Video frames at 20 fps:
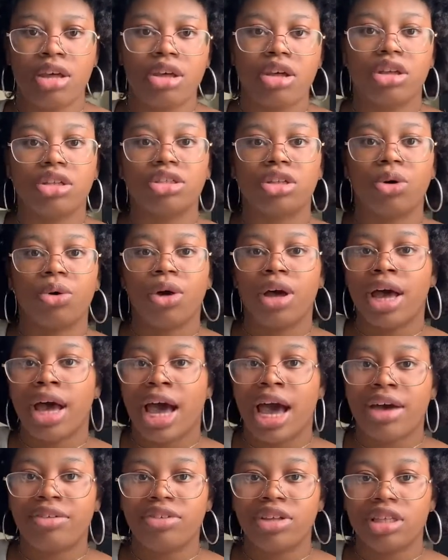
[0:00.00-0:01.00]
So
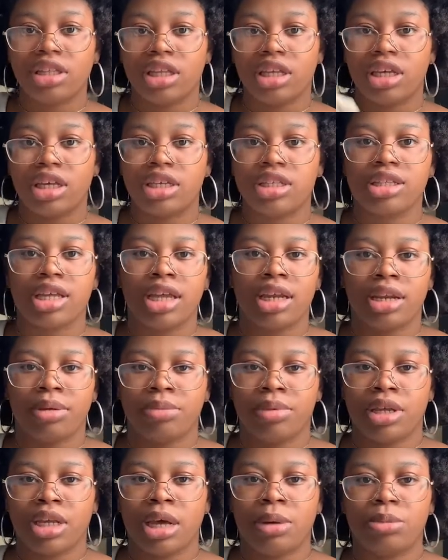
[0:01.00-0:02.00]
having these and
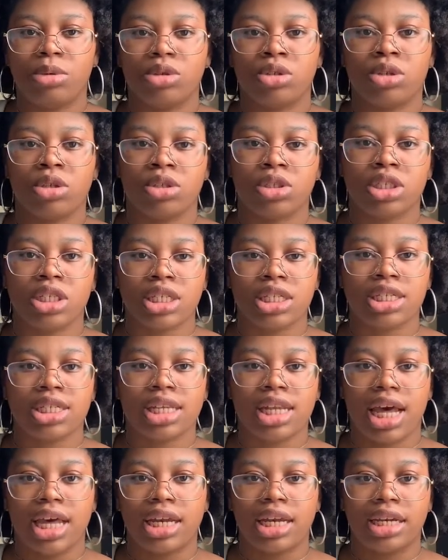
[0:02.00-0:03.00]
being able to just
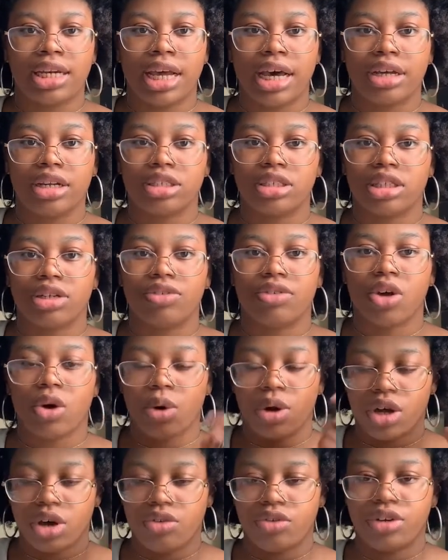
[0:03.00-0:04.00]
slide it down instead of it
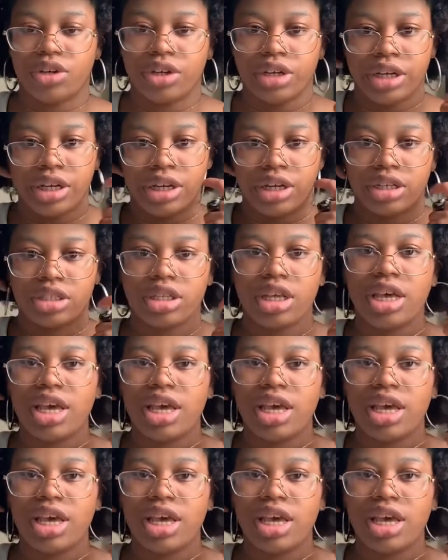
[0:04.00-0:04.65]
going over your ears,